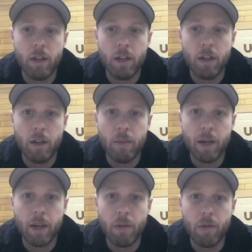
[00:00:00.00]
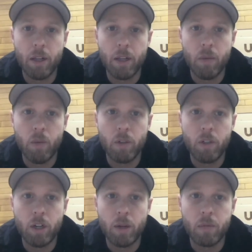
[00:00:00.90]
I had a reclaimed wood
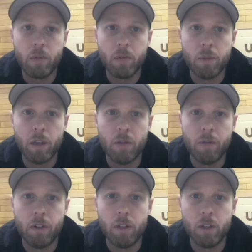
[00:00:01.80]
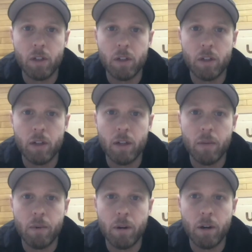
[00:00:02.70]
shop, so I was making furniture
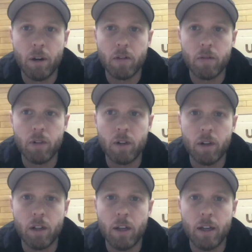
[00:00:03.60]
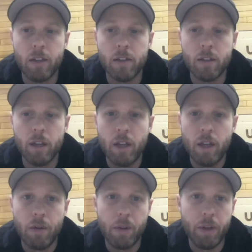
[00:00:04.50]
and products for our clients,
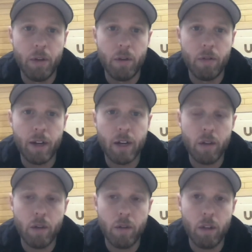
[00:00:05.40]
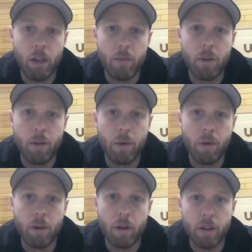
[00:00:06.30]
and really knew the value of the lumber that we
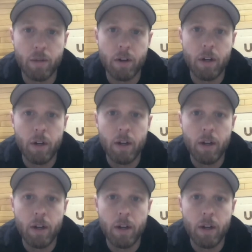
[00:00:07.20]
were recovering.